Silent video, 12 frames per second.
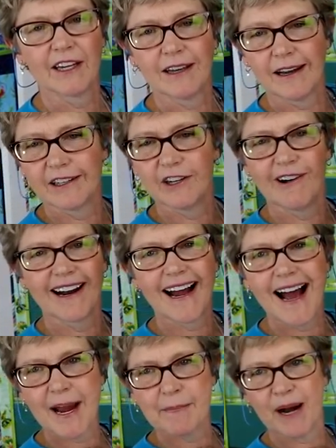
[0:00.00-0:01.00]
And, you know, a
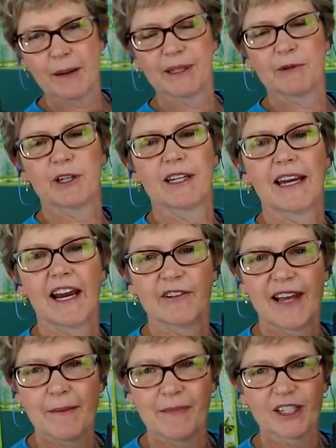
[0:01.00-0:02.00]
guy probably wouldn't
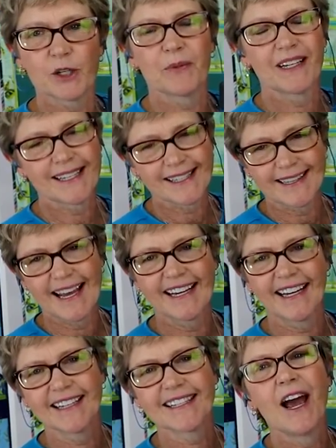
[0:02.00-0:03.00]
care that much, but as
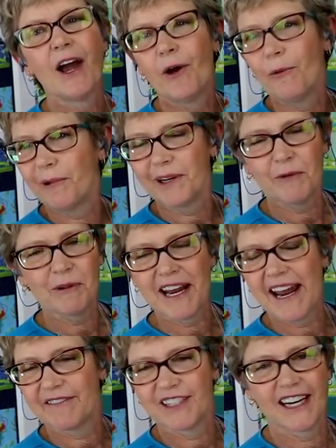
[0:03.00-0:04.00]
ladies, we don't want
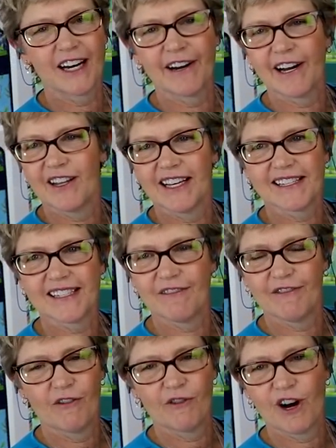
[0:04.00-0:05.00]
to have to carry all that
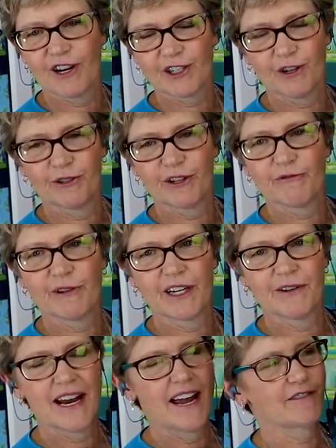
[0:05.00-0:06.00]
stuff over our shoulder if we
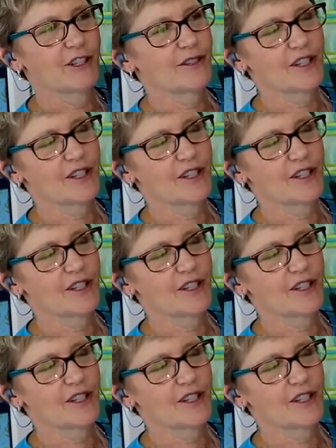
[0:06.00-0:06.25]
don't have to.